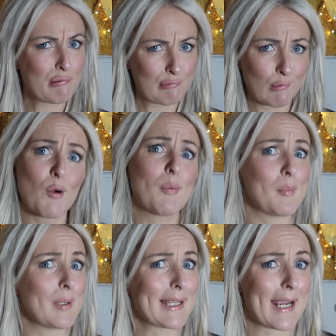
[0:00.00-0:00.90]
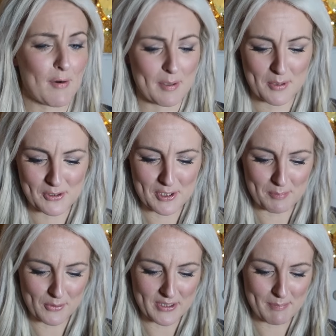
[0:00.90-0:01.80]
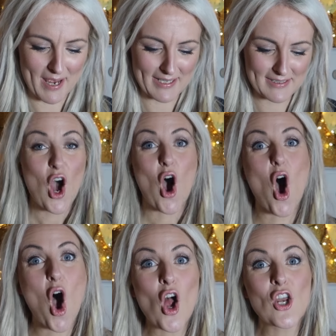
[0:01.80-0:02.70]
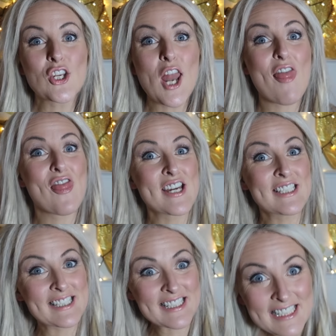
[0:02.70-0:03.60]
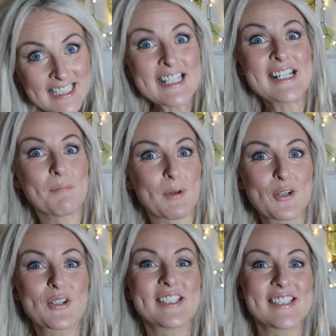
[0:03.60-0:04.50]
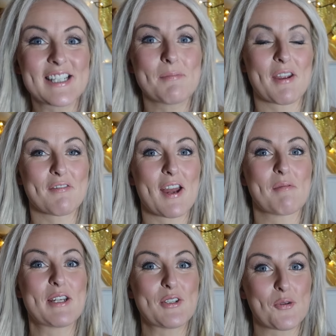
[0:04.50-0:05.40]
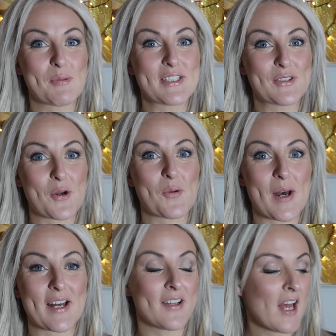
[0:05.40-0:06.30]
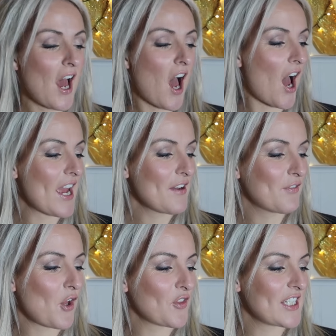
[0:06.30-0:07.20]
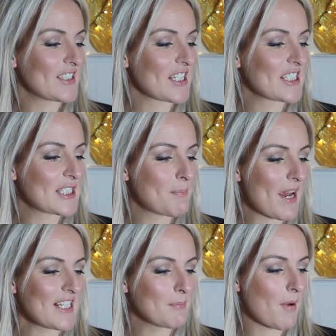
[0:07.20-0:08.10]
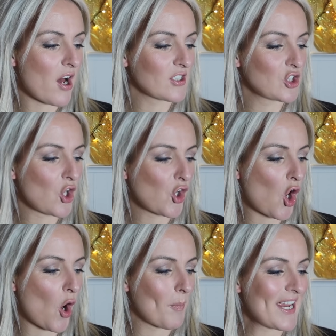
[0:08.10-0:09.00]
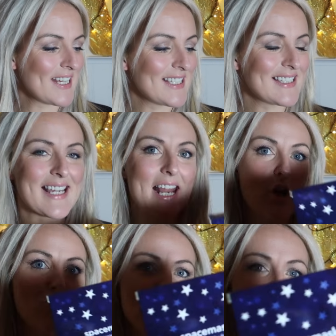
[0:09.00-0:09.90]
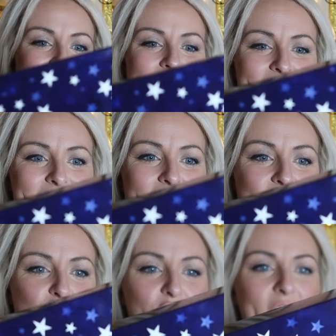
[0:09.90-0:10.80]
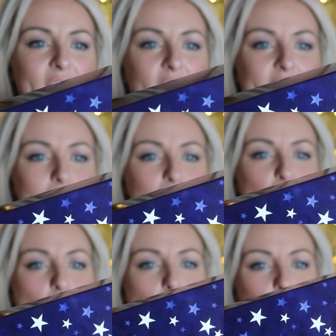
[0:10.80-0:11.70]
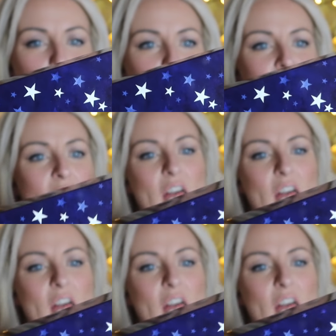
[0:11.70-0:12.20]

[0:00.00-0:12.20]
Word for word: probably carrying most of the boys' bags. On the sleep, you can see my family know me so well. I have got these space masks dot com Interstellar Relaxation, and I am told,